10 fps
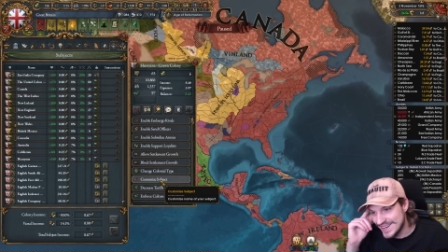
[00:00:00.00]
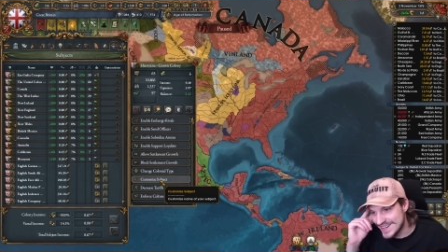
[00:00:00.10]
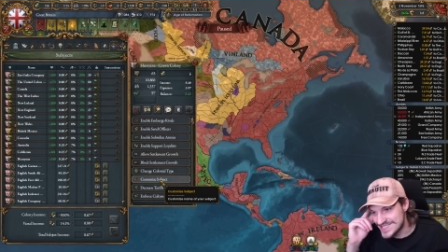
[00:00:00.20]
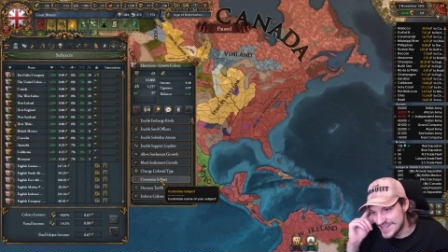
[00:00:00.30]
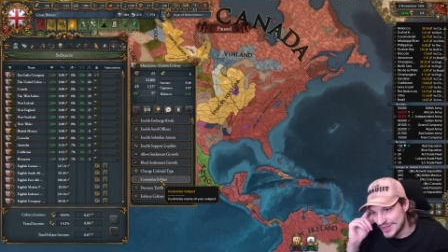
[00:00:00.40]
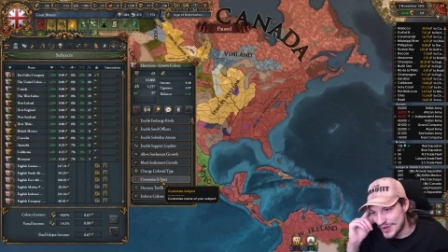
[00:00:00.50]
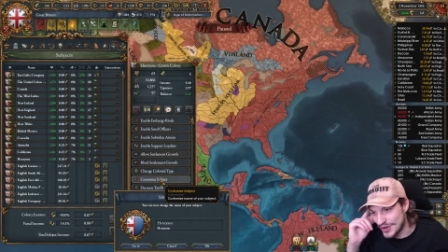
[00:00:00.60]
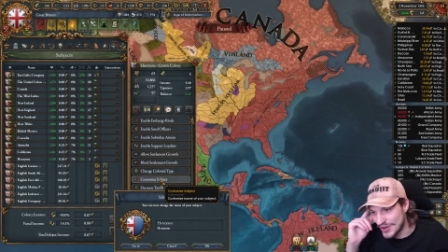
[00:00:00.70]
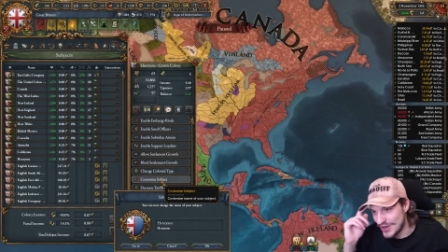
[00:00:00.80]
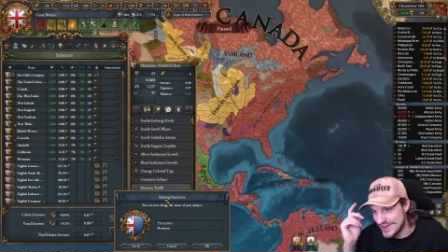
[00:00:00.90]
doesn't
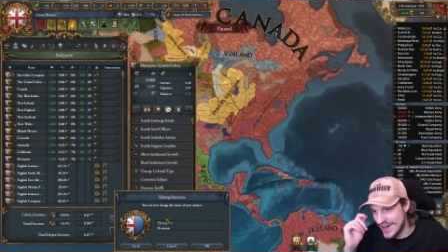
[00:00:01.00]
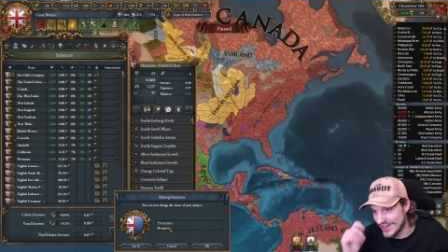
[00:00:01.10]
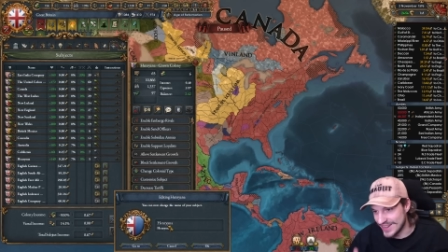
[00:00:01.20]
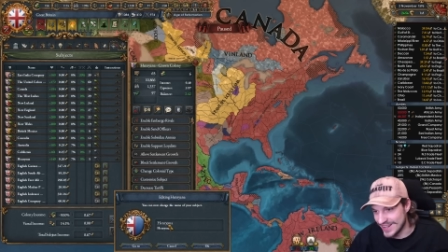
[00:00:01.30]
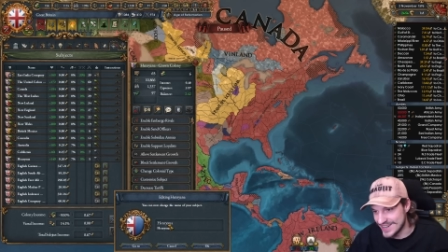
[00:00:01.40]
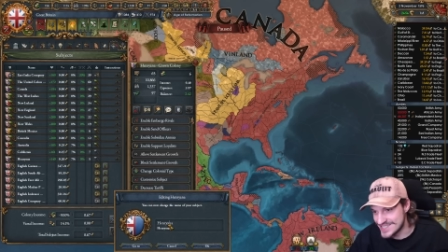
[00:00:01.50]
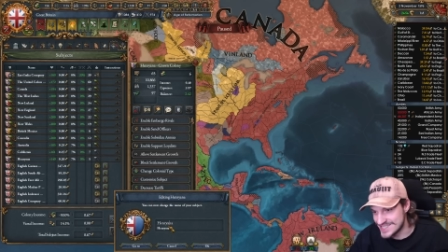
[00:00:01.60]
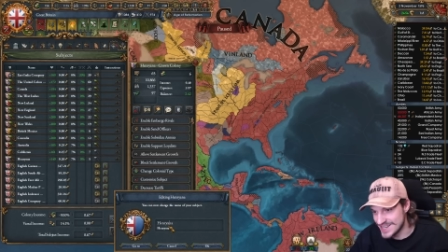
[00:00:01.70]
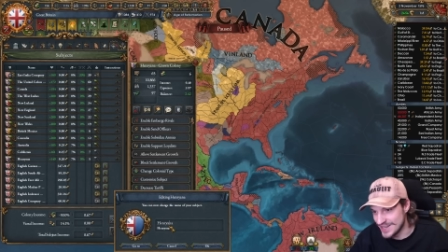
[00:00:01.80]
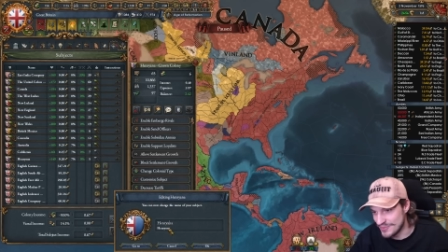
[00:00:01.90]
look good now that I
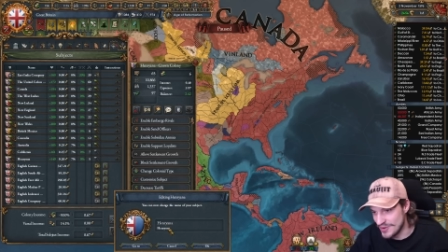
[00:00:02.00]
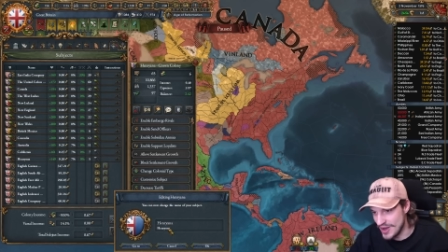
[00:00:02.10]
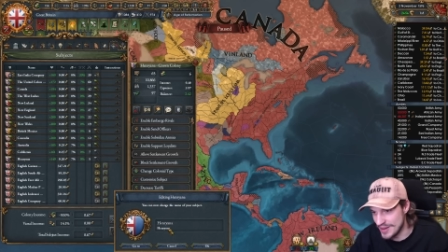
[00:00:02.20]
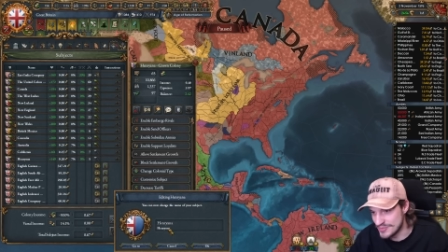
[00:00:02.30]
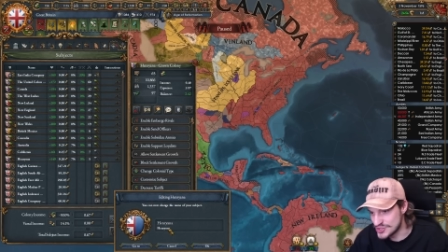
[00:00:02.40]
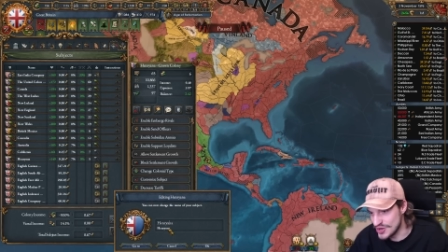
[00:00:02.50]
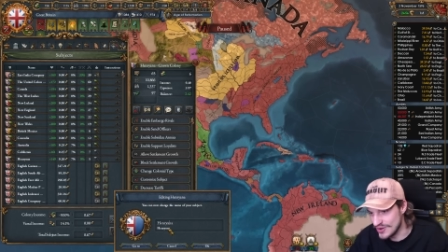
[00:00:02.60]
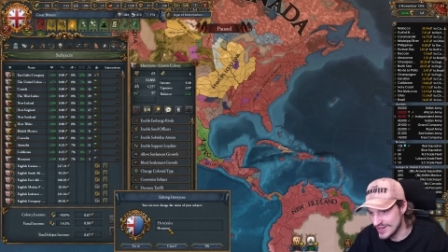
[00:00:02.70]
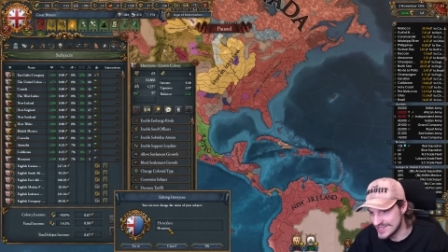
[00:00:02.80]
see it, bro. I'm sorry.